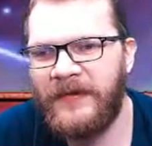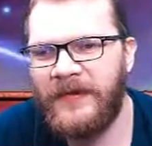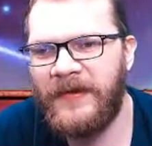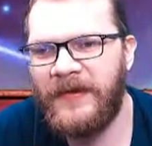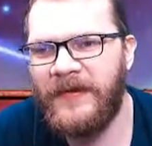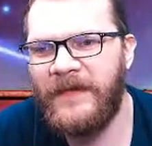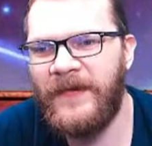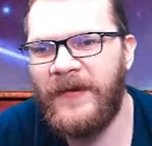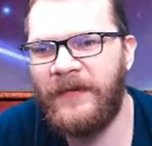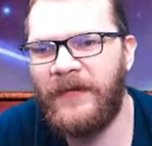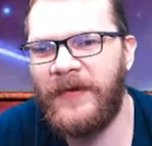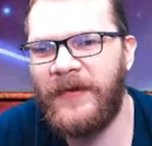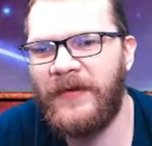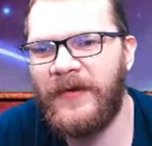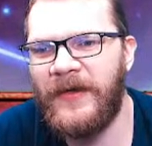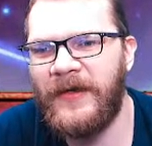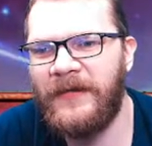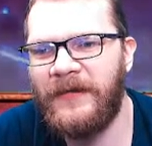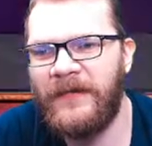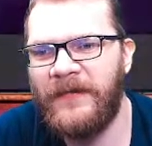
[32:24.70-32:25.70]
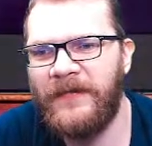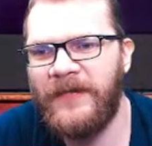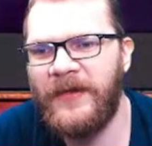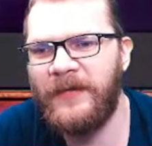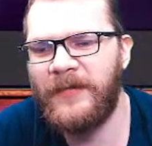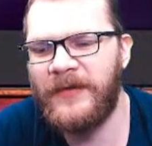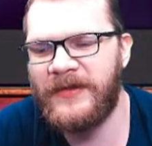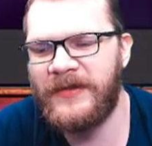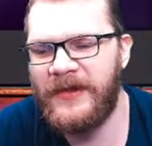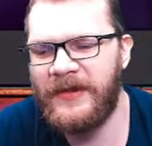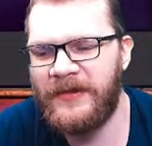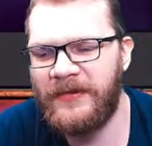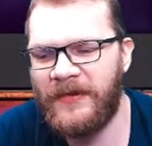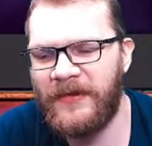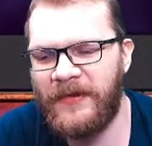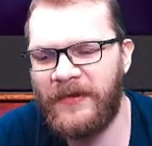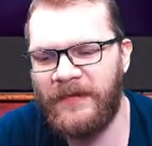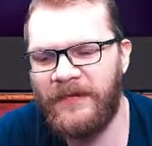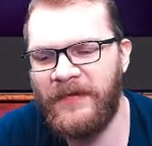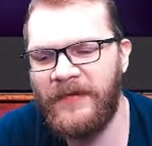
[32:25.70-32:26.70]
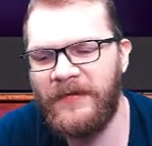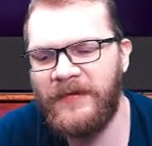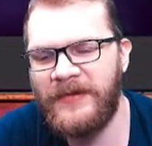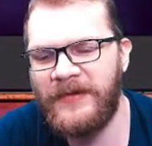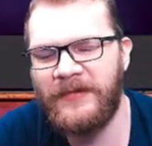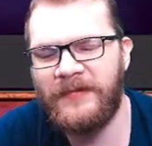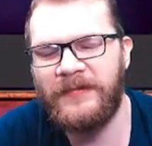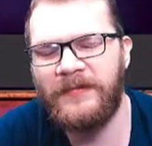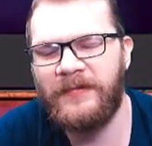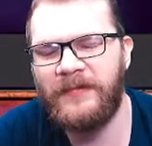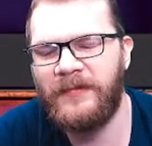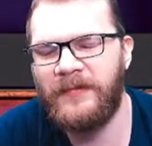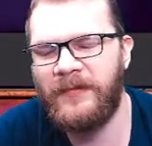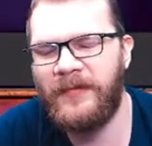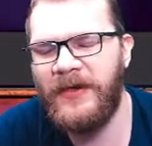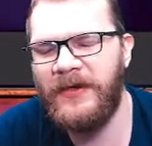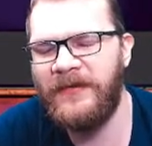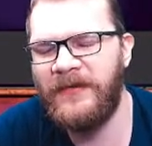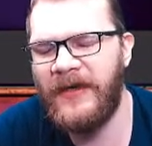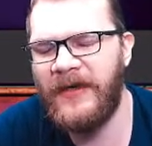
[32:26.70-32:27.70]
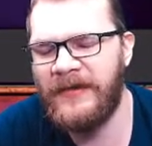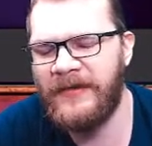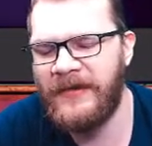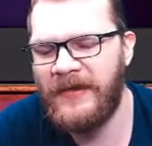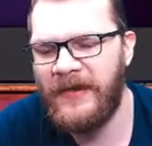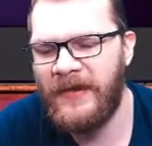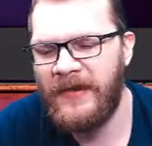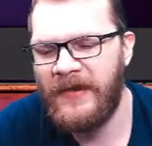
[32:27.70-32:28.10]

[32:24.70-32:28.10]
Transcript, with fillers: either when you hit 15% or if you use a free fight.